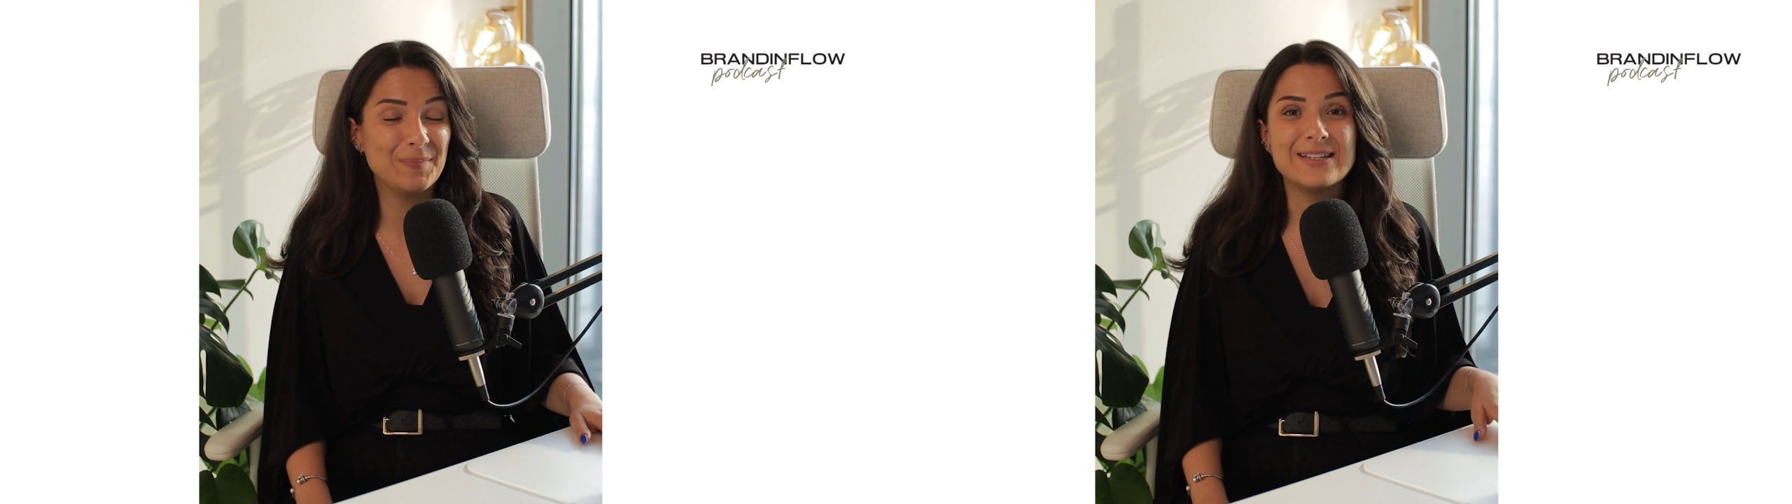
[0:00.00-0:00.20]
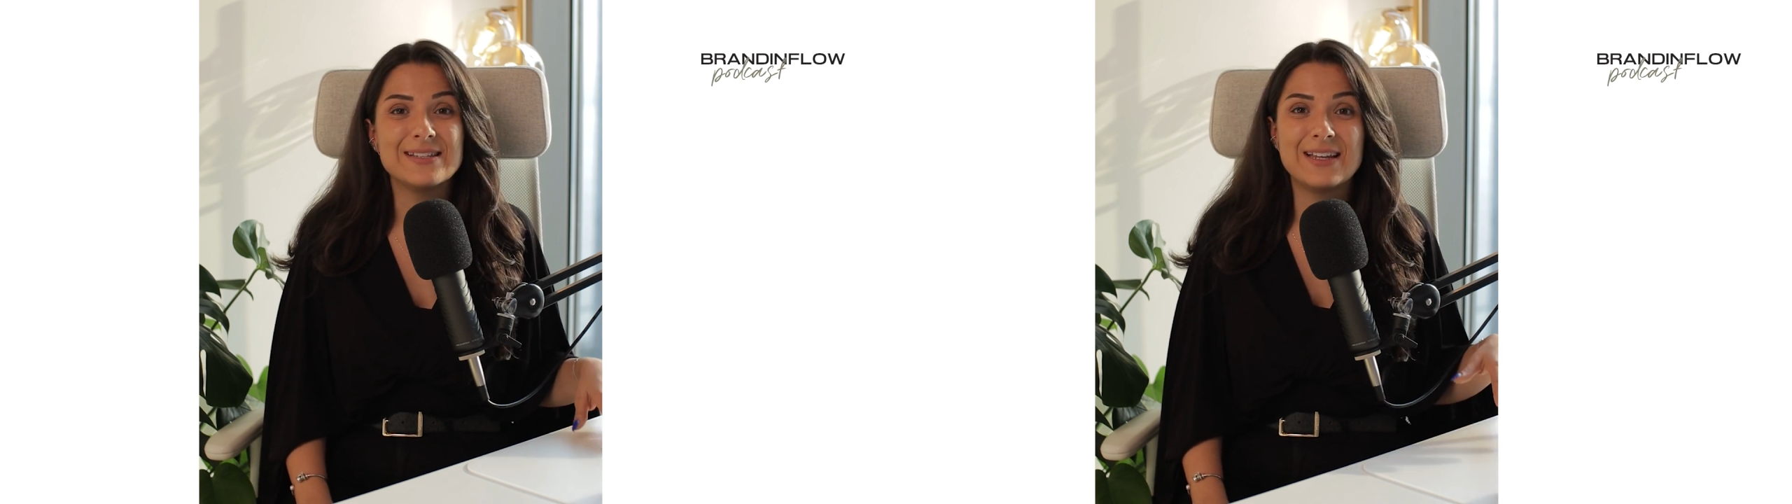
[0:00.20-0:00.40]

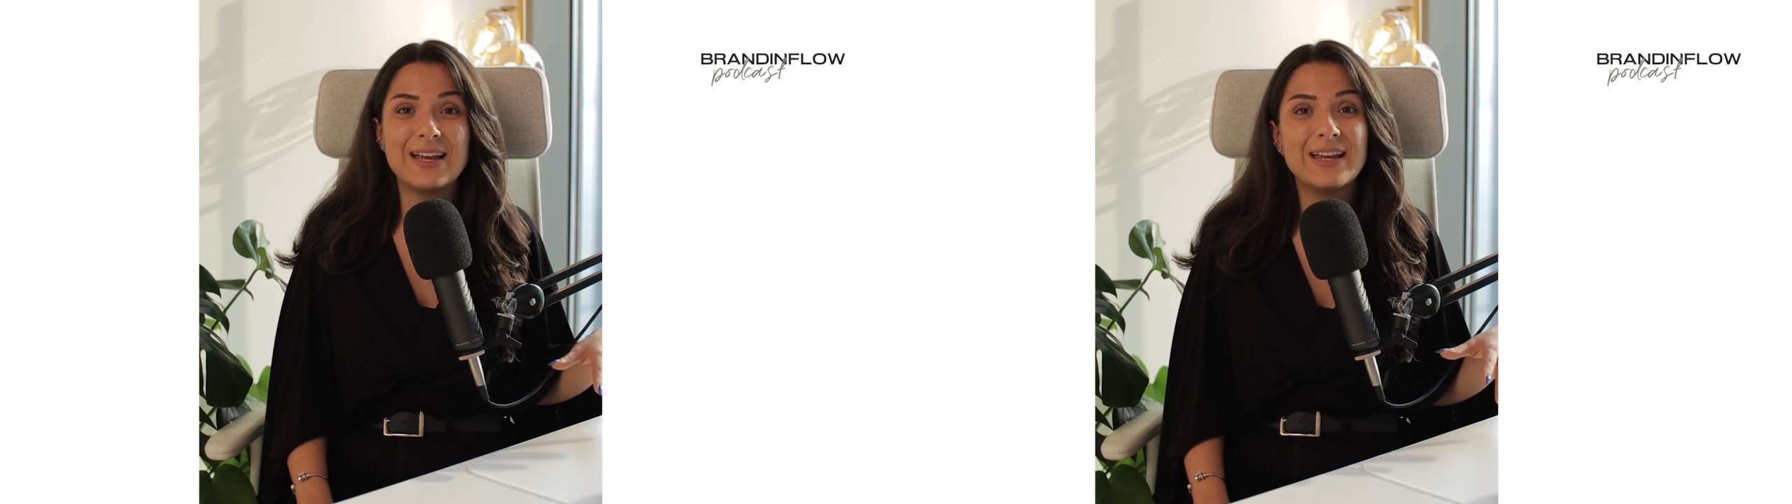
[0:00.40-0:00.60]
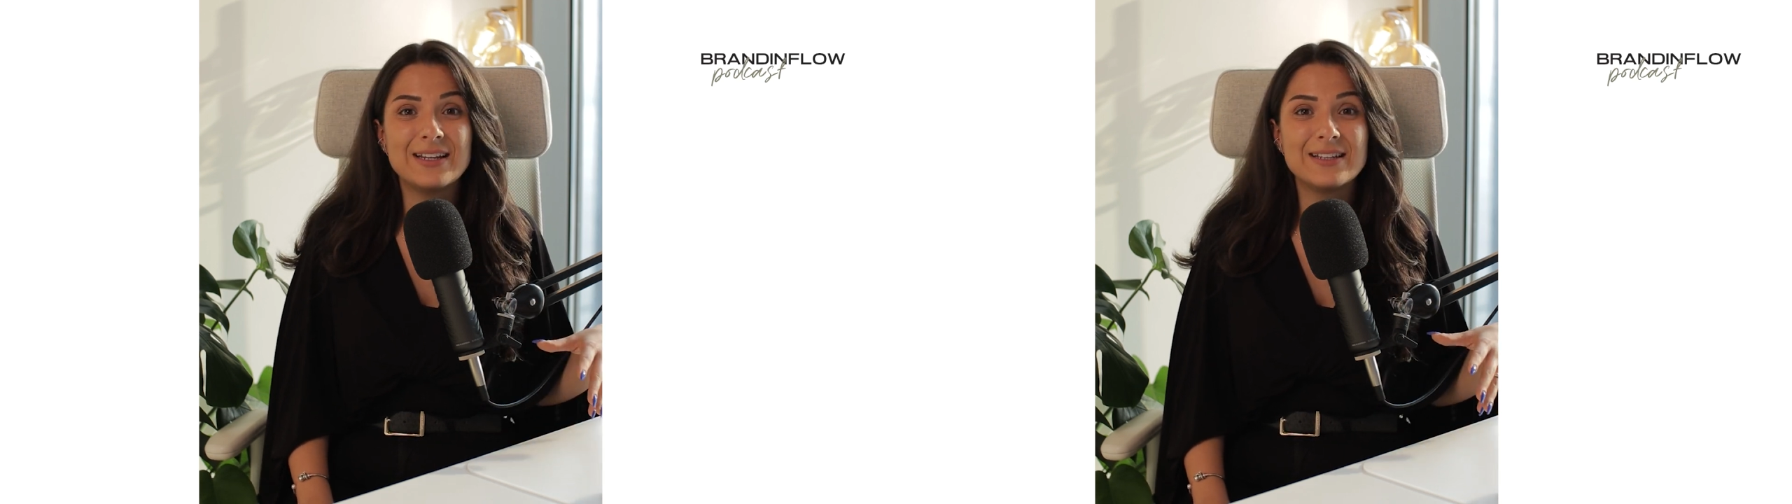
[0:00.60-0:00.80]

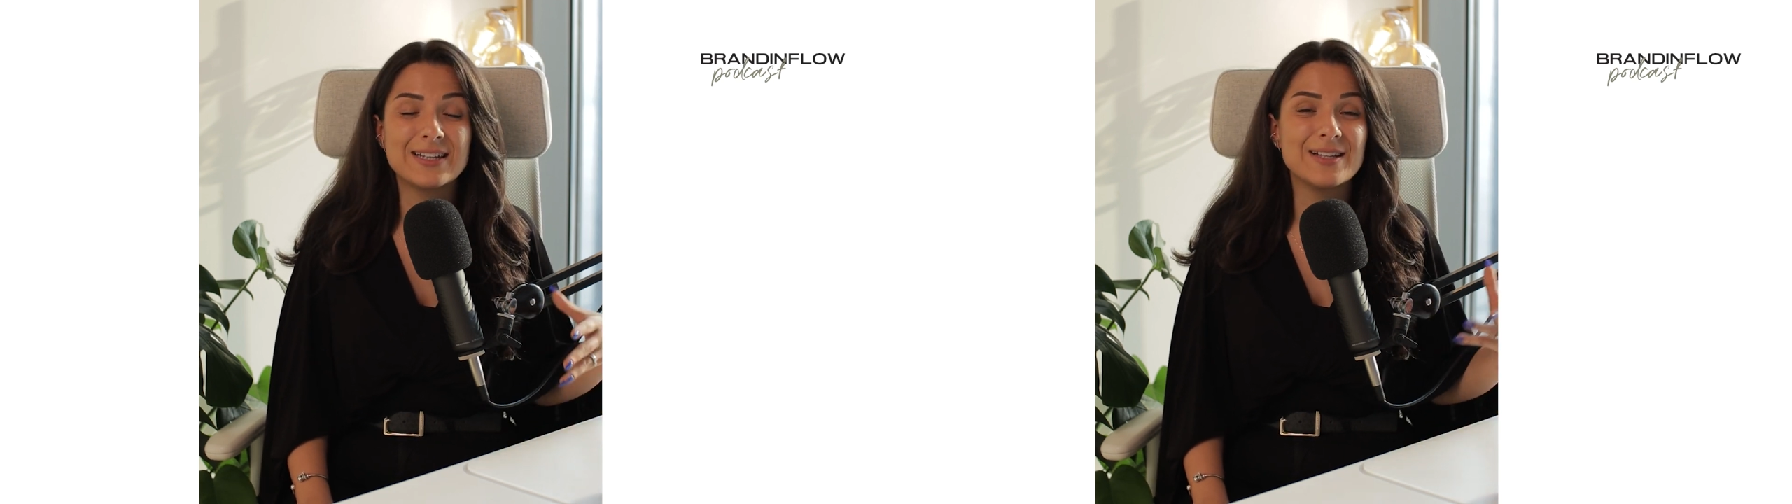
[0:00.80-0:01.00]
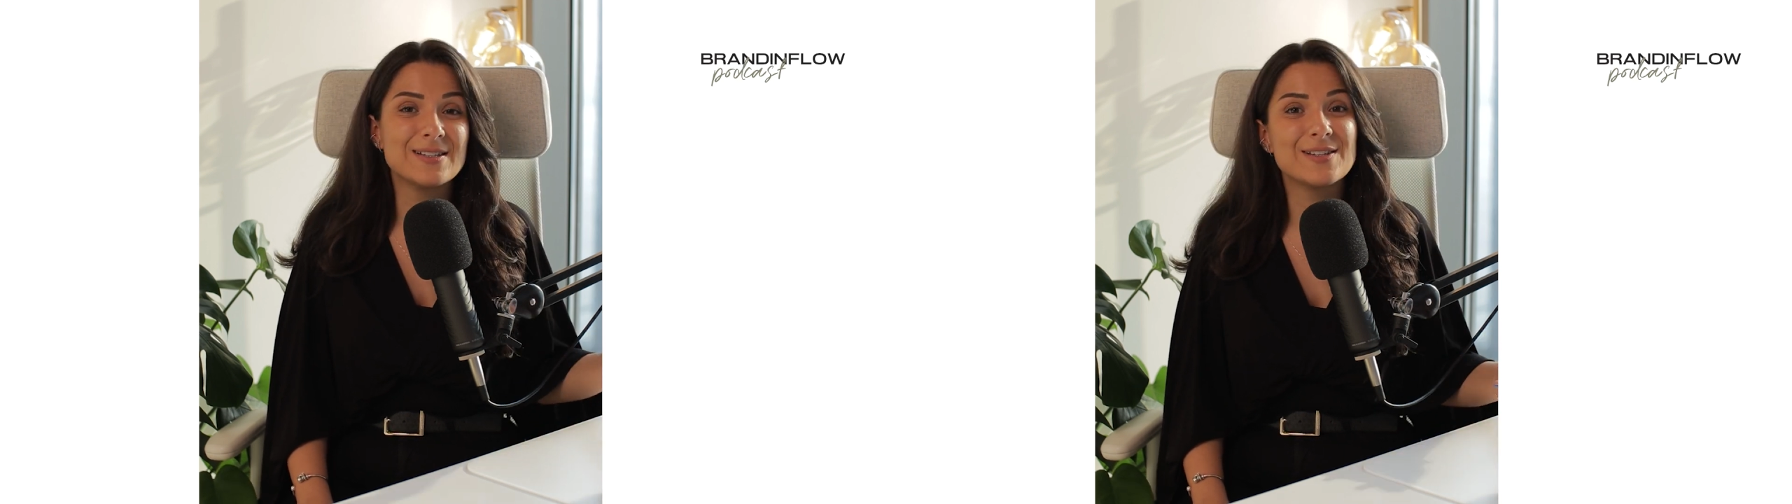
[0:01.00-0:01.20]
Disney
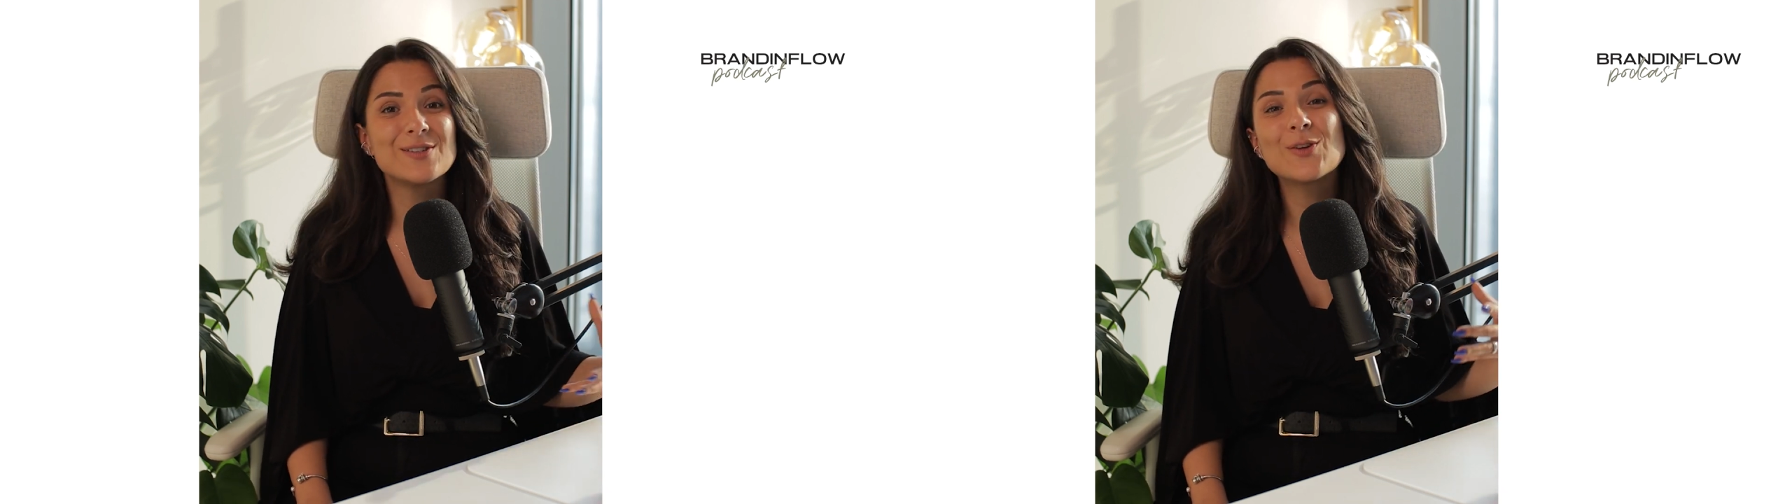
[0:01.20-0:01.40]
tells us